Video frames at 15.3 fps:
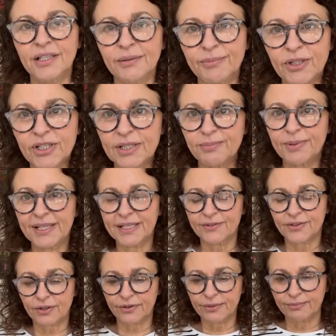because he
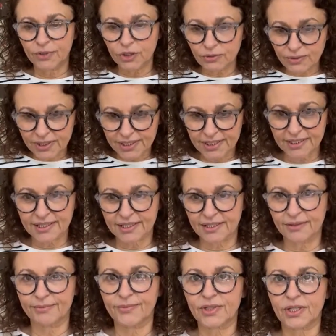believes our immune
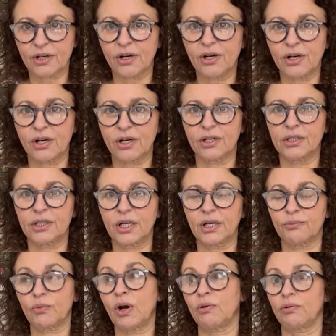systems are
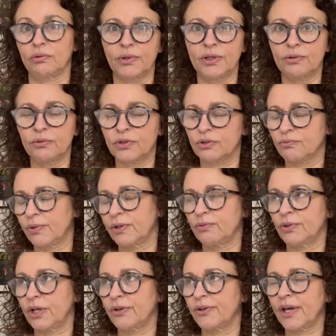like well we all we all
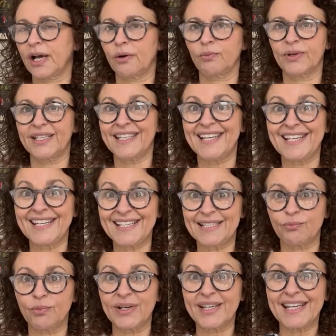know that we need
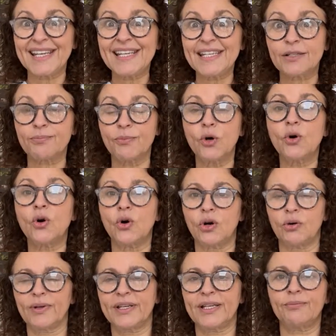we need
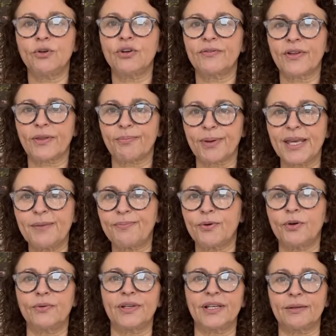more we need more of other
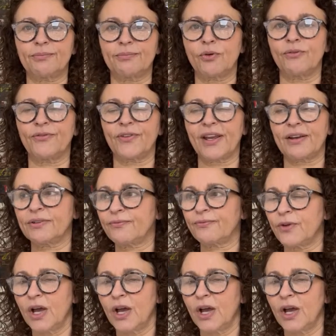people we need more varied